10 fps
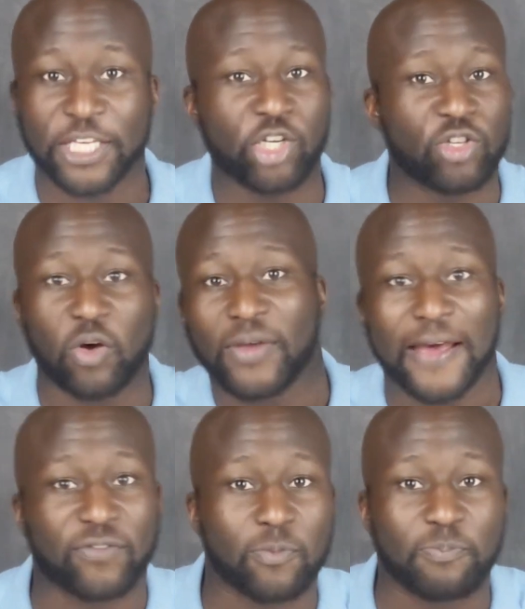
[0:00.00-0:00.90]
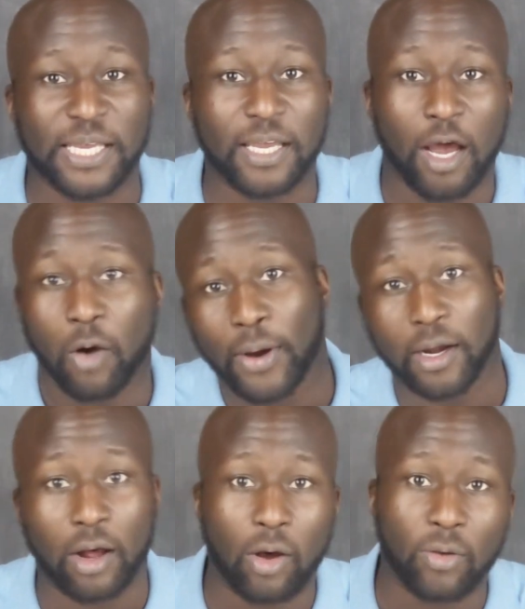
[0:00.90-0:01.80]
that you don't have to be
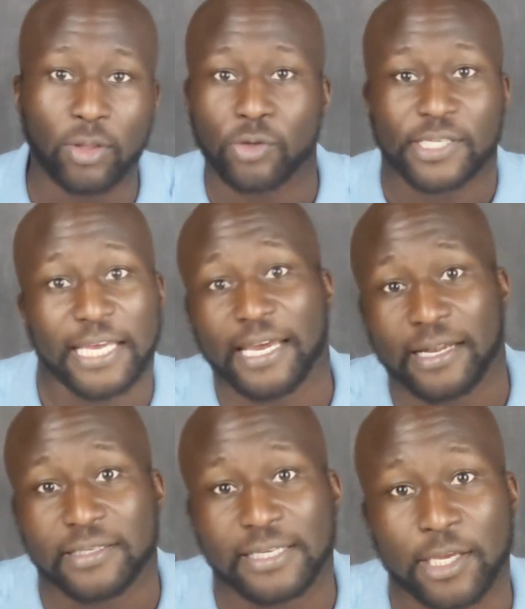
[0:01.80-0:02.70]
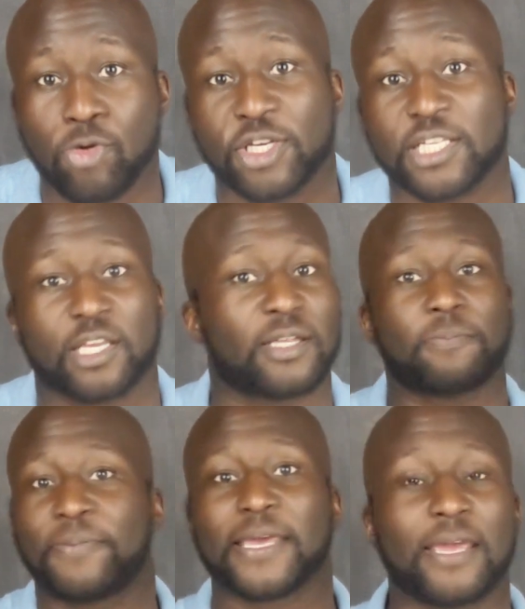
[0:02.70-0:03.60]
around all those kids and you just get
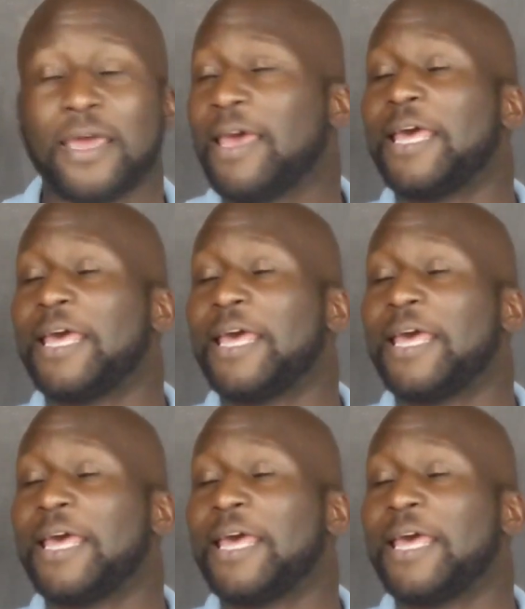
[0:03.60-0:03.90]
to be